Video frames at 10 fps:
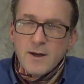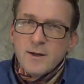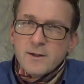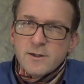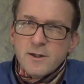
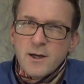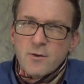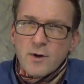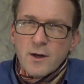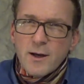
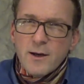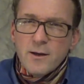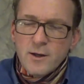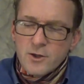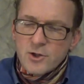Secretly,
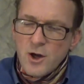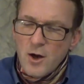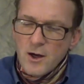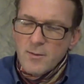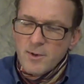
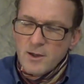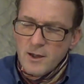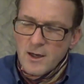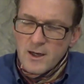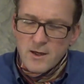Charlie
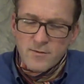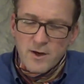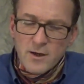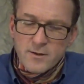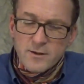believed
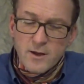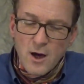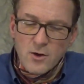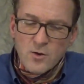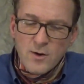that
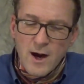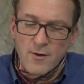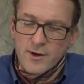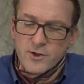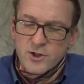Uncle
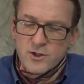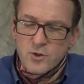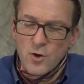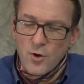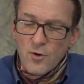Harry had just
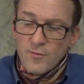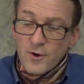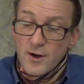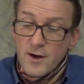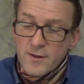gone off
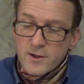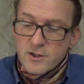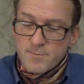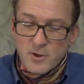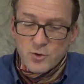on another
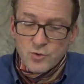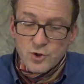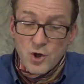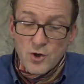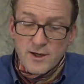special
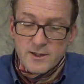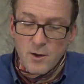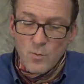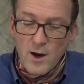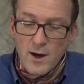journey
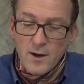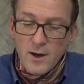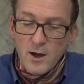somewhere